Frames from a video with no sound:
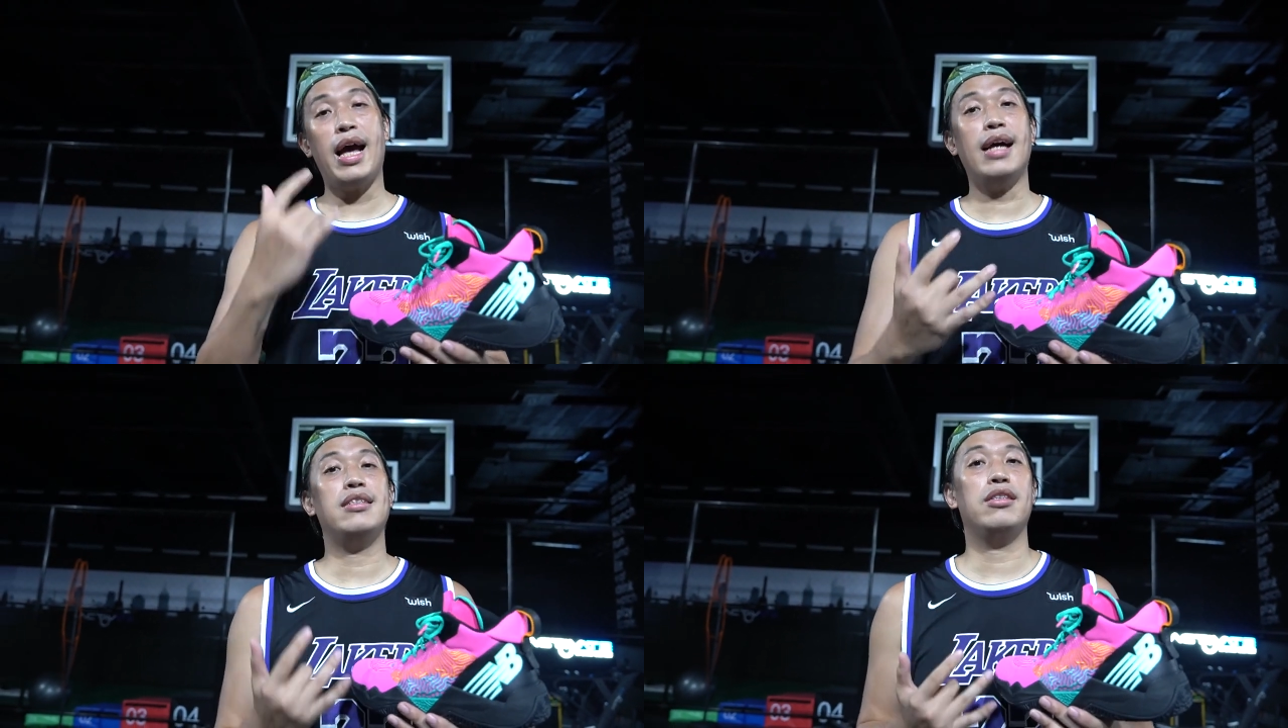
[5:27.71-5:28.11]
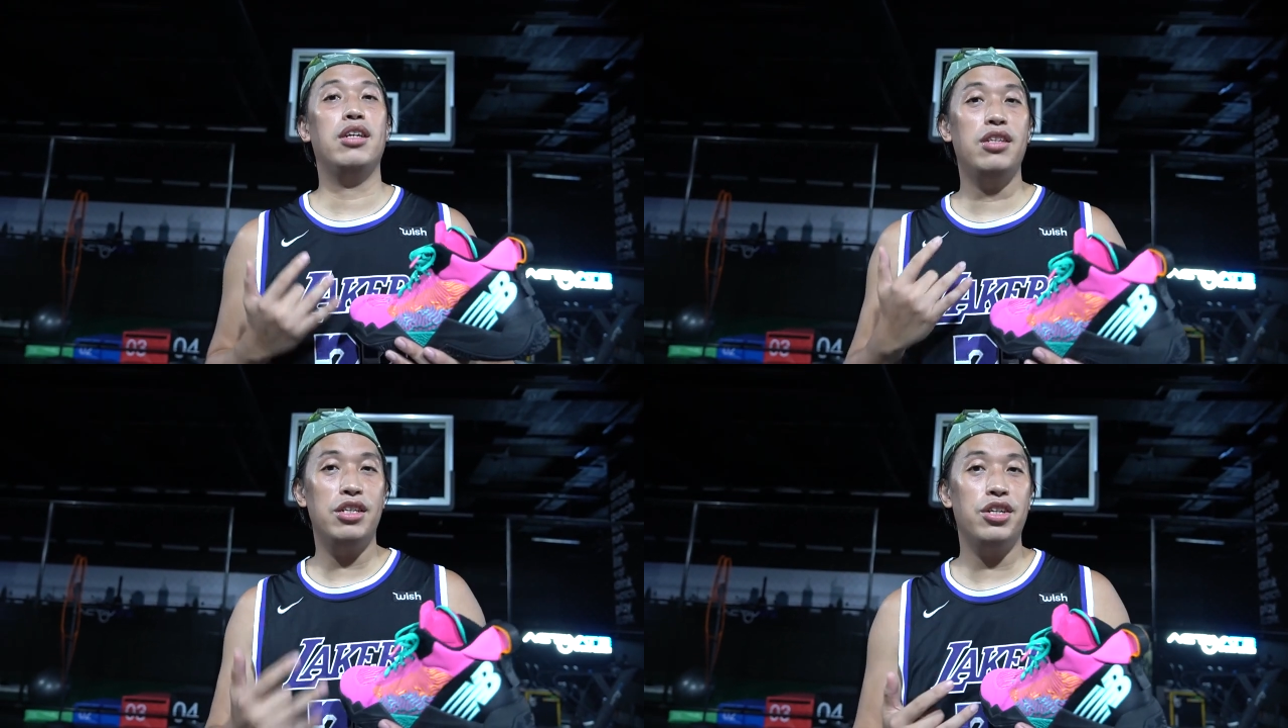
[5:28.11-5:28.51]
has a
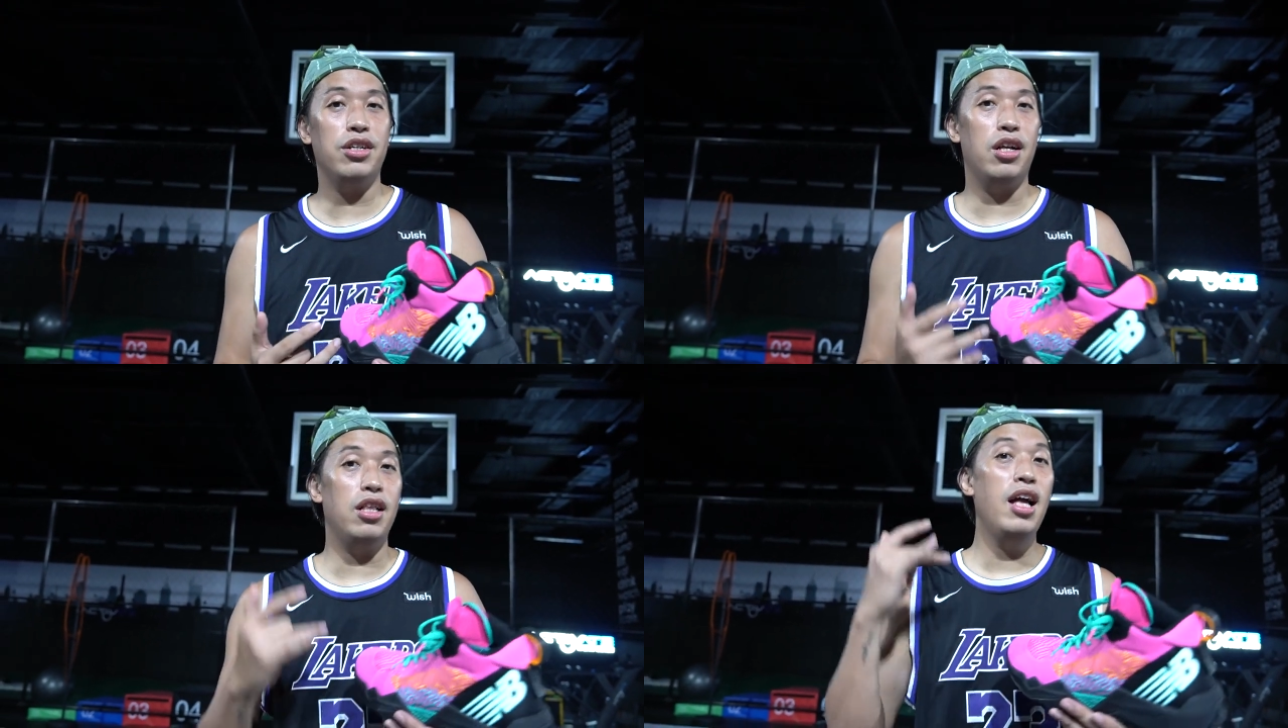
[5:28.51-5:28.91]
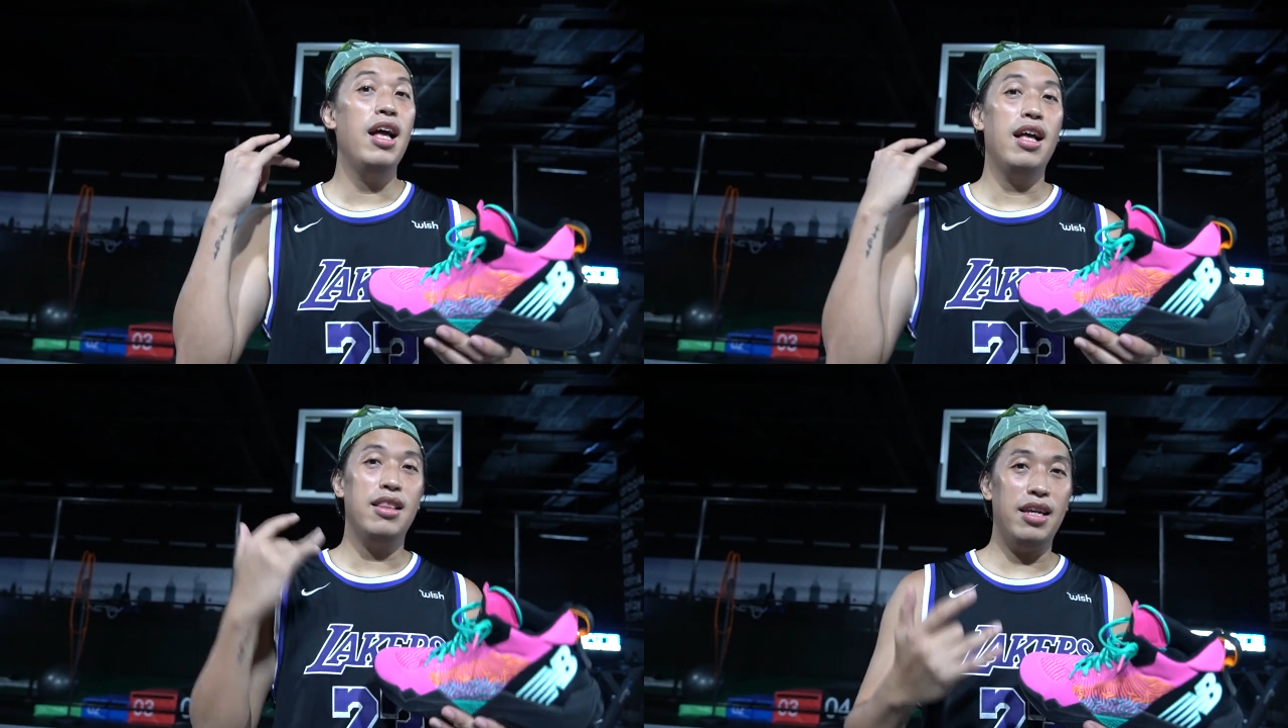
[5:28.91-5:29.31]
traditional
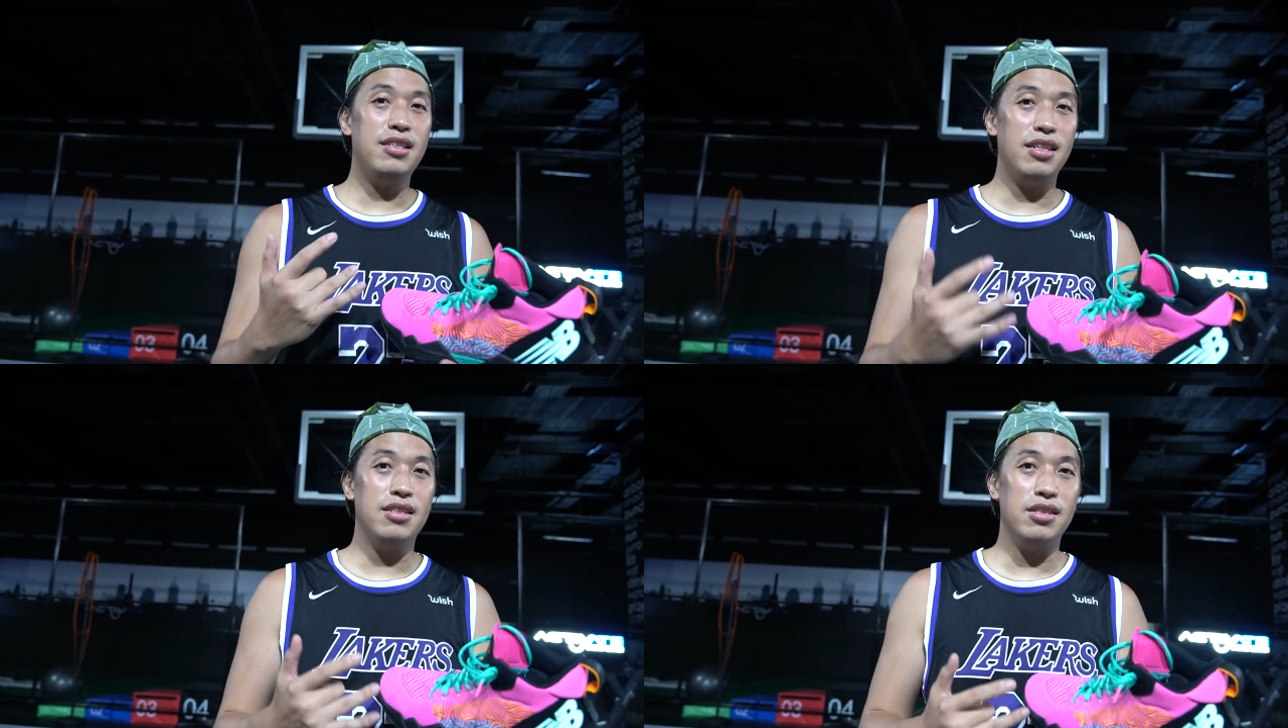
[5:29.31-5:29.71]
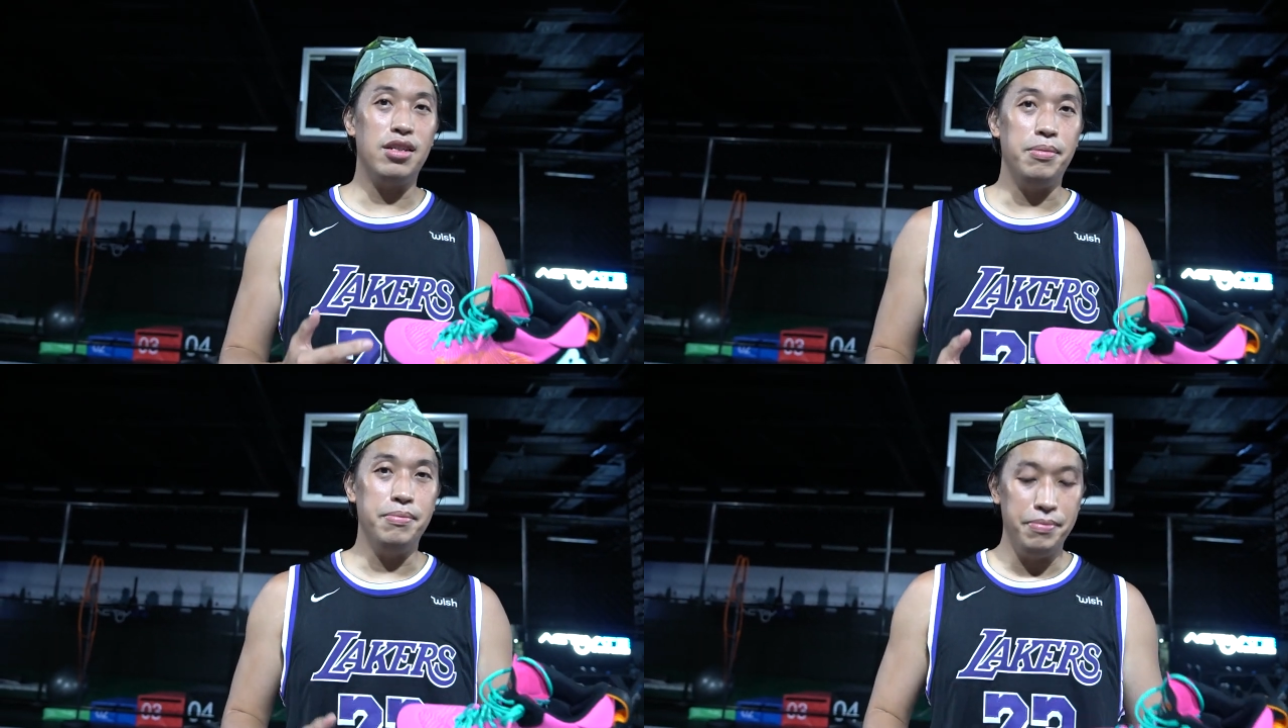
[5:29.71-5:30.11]
lacing system.